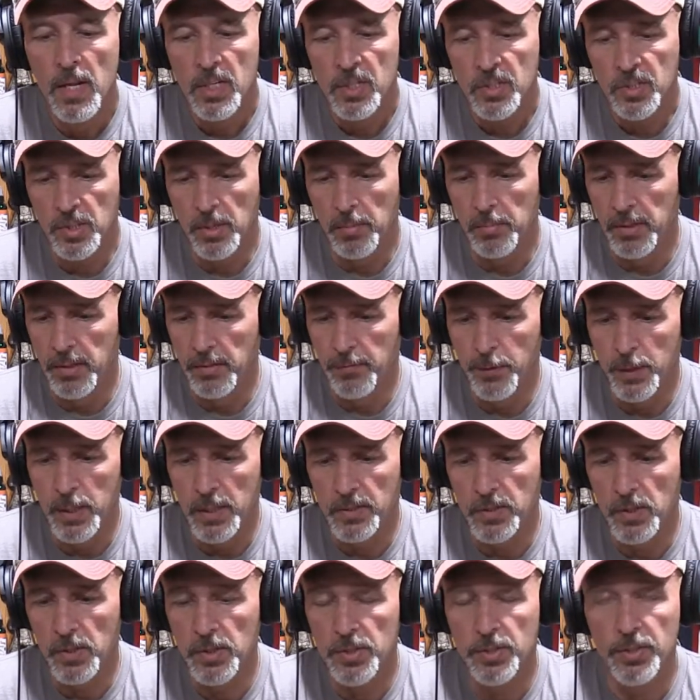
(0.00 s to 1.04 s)
Some of the
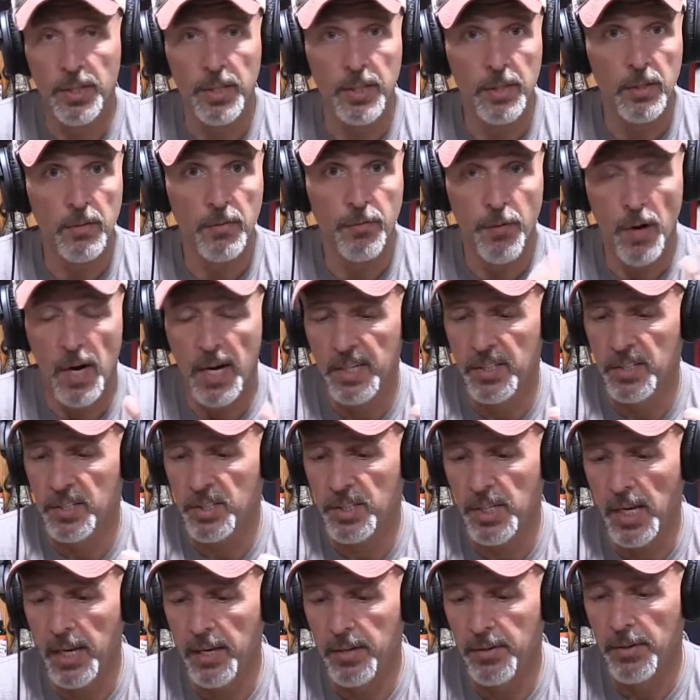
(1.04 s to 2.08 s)
features that you find
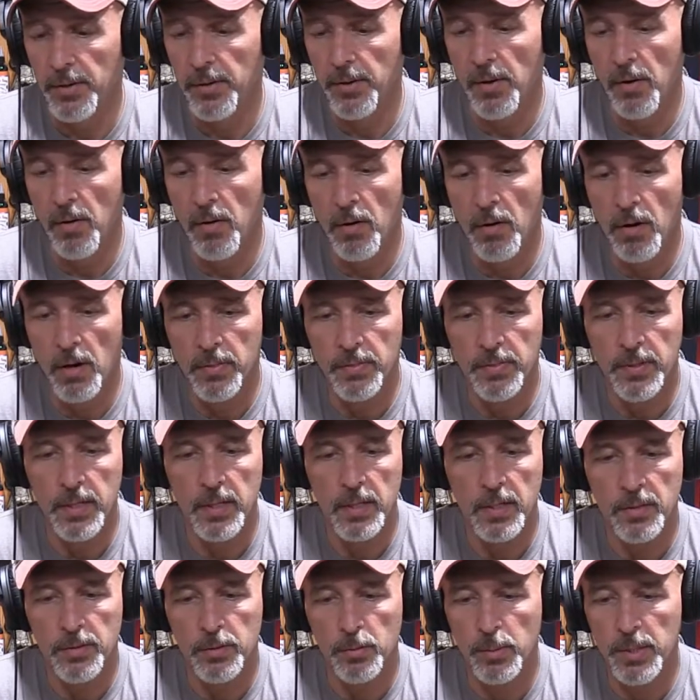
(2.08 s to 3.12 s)
standard on
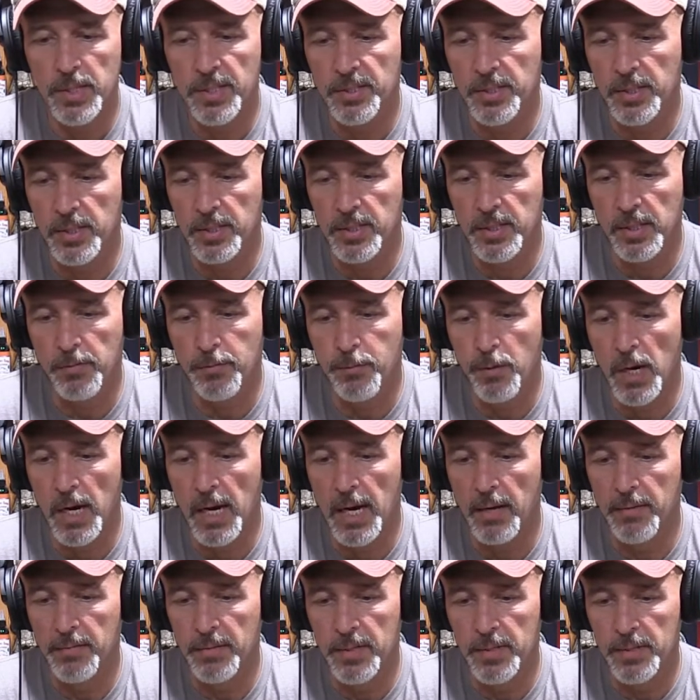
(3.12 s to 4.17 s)
the
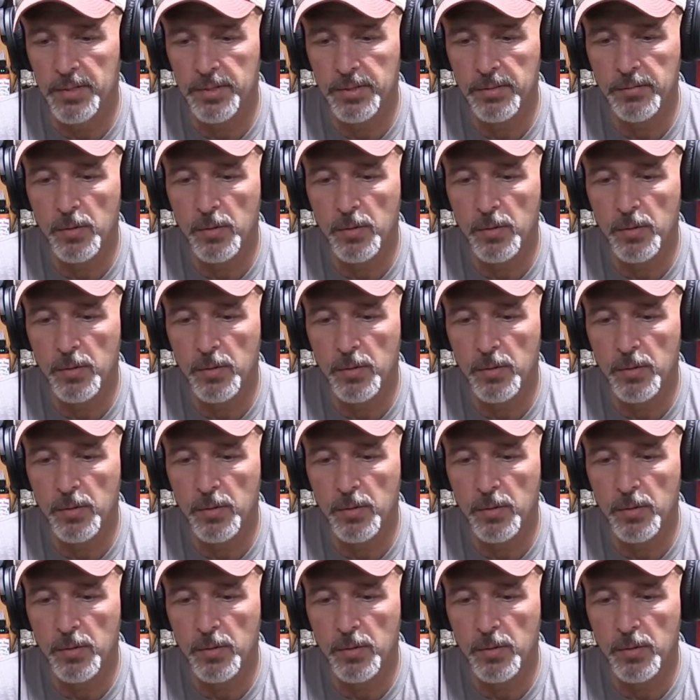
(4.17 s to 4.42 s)
365 is,